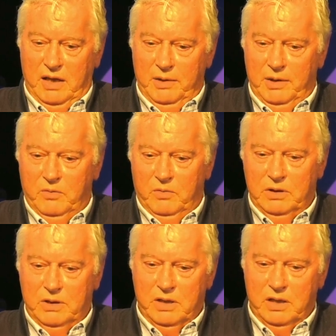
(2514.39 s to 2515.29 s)
think
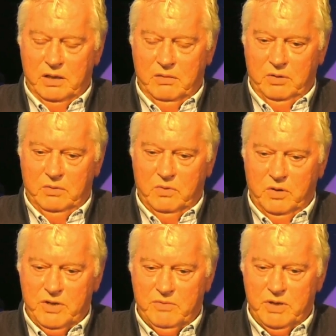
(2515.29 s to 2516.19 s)
what what
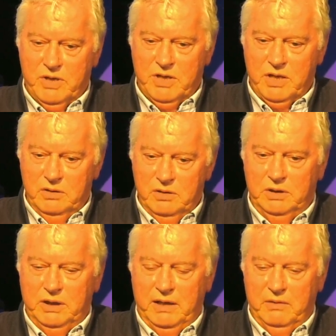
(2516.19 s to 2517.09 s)
Ross was so good
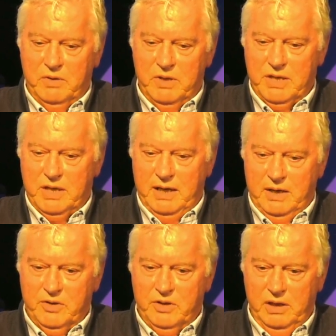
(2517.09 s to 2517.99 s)
at was
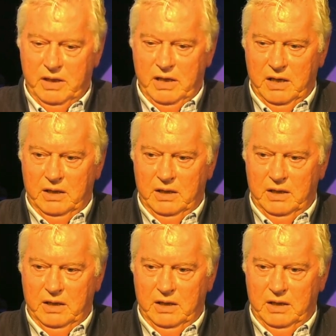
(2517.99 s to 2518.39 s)
actually